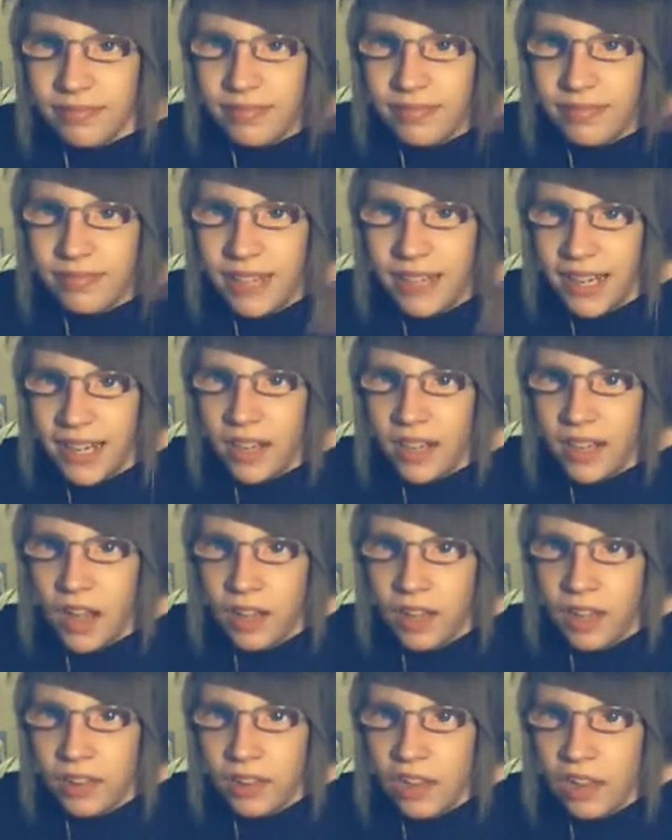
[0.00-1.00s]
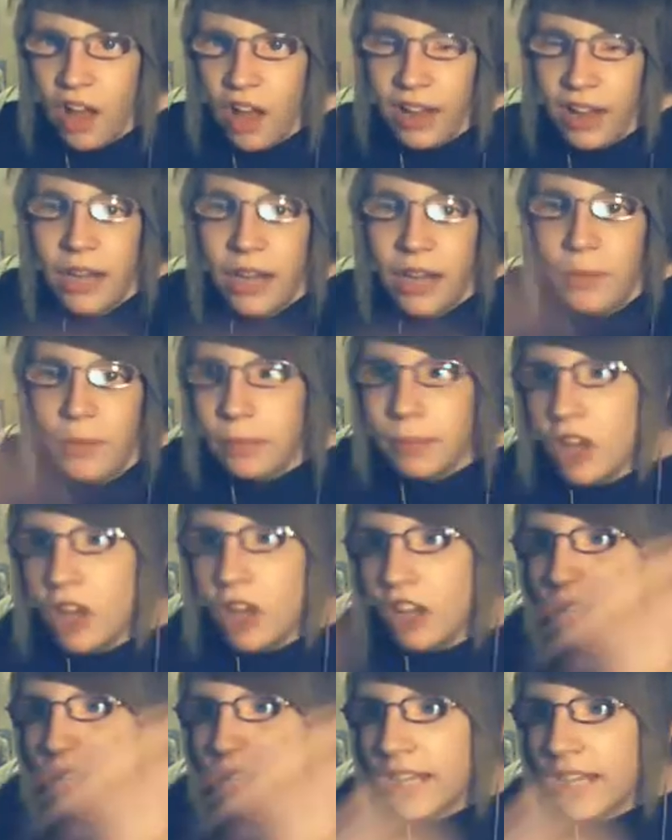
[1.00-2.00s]
then it got long. Anyway, I'm
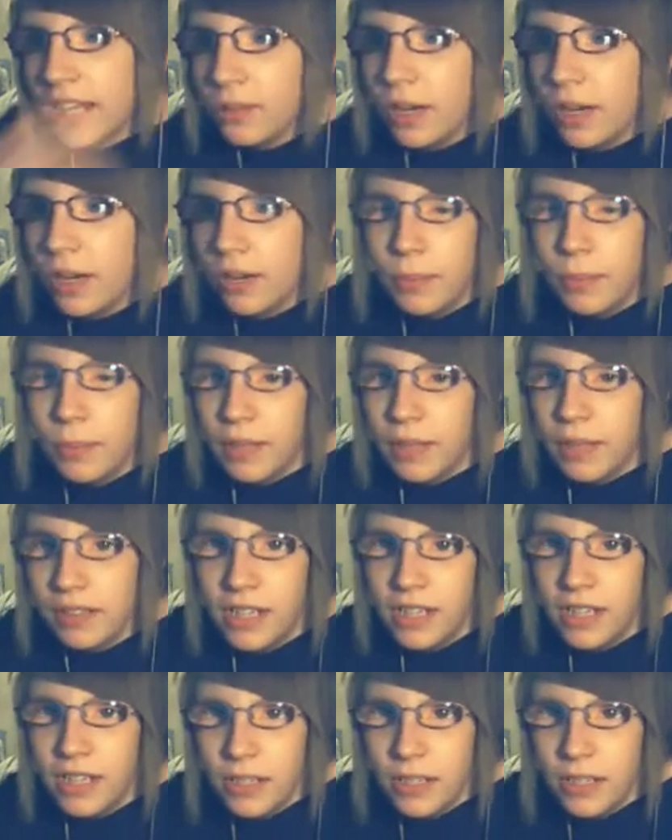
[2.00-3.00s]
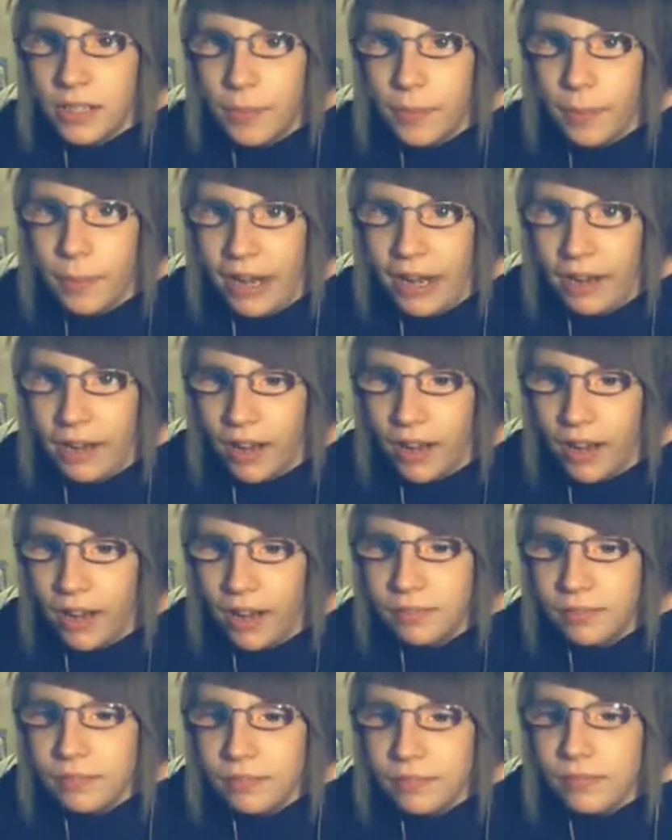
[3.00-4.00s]
talking like 300 billion years about my haircut.
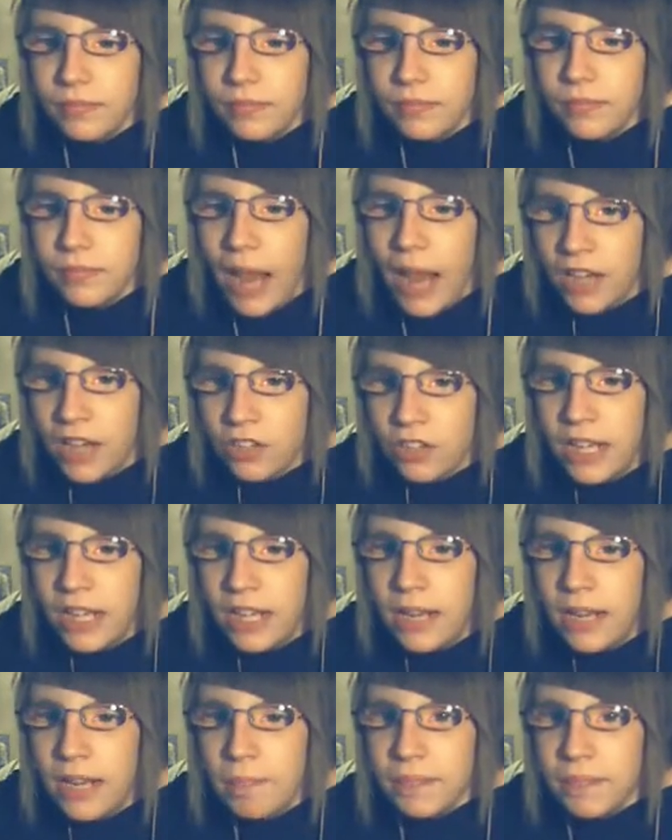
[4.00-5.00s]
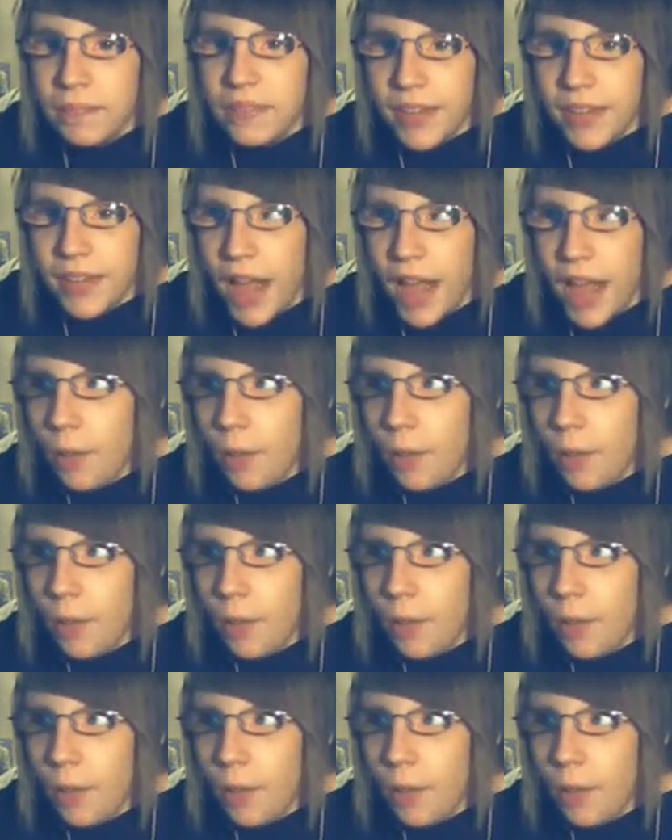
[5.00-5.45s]
Actually, I